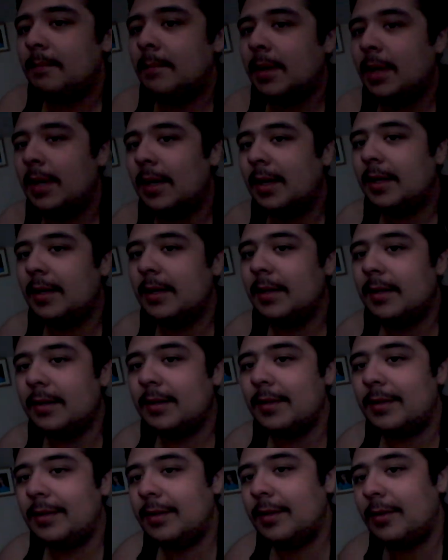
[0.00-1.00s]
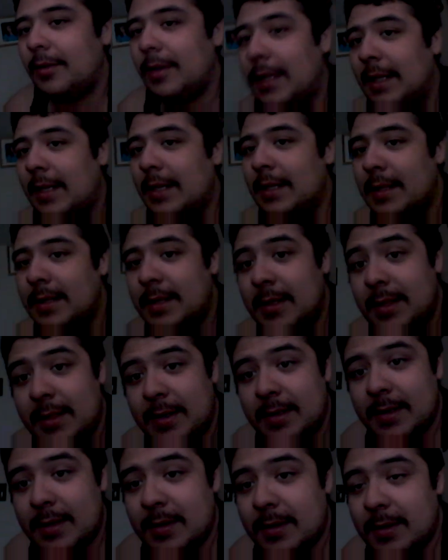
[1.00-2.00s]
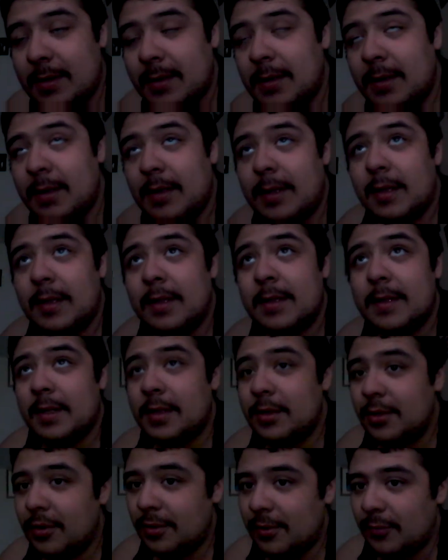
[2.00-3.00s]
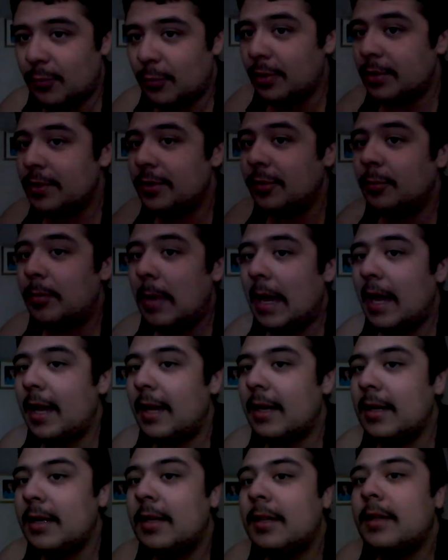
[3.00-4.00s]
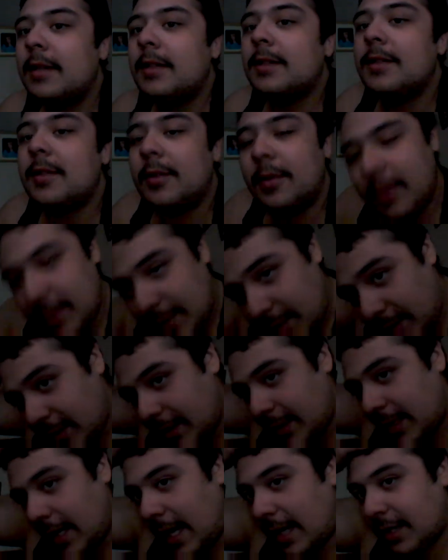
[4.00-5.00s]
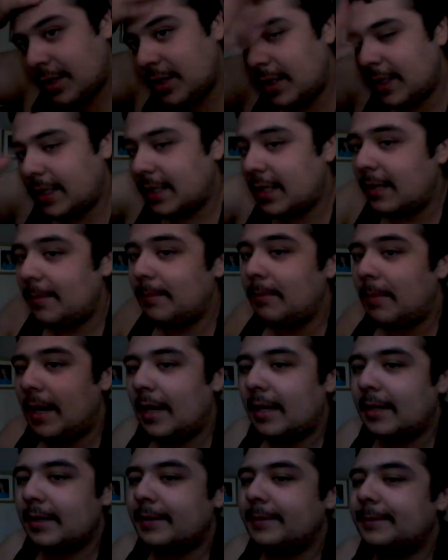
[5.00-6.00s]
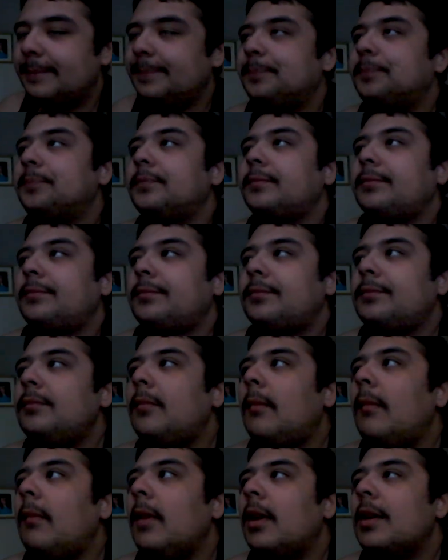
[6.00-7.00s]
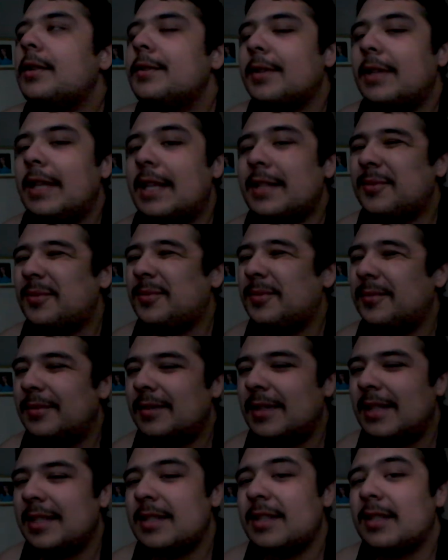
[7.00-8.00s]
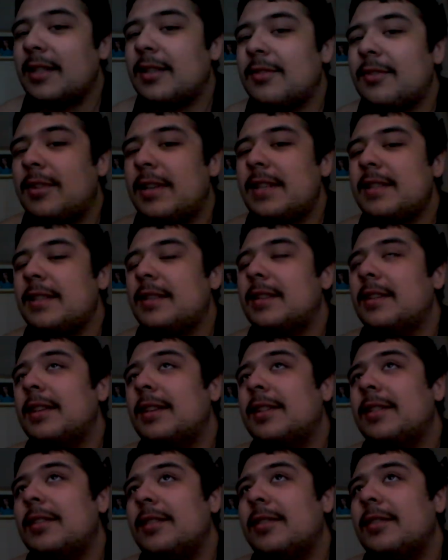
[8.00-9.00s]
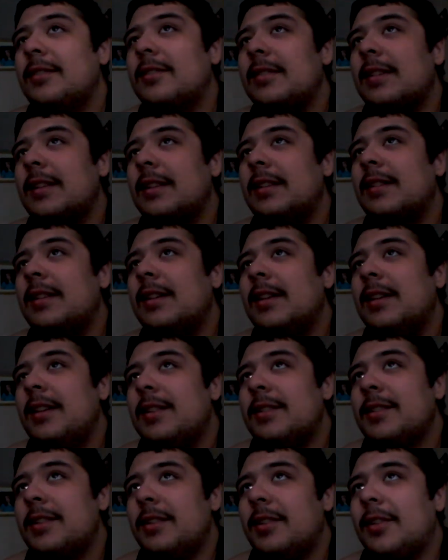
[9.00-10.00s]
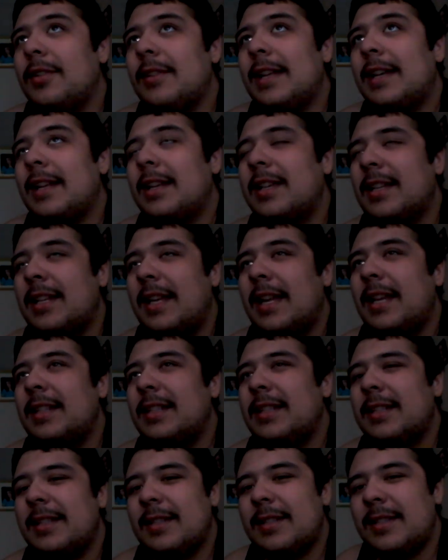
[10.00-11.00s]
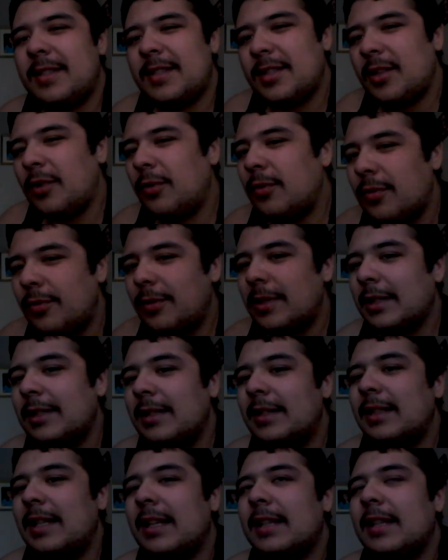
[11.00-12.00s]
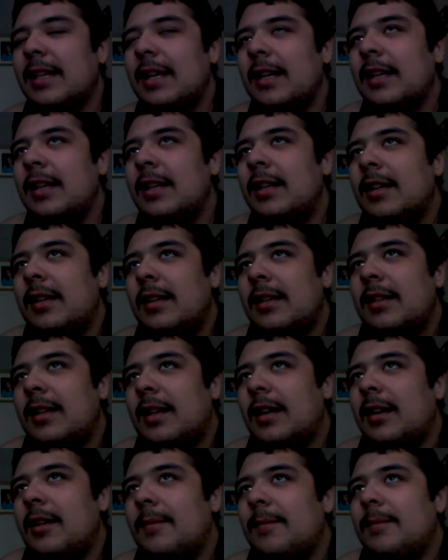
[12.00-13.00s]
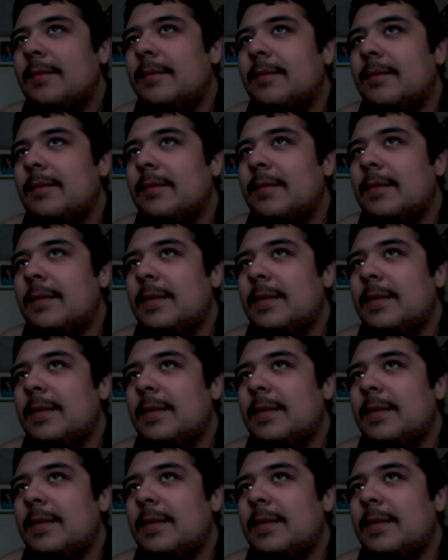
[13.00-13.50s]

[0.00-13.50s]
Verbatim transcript: but you know, I guess his injuries were too bad, so he couldn't actually come back. So that's that's a crazy thing, you know, that to know that it could have ended so quickly like that. Um,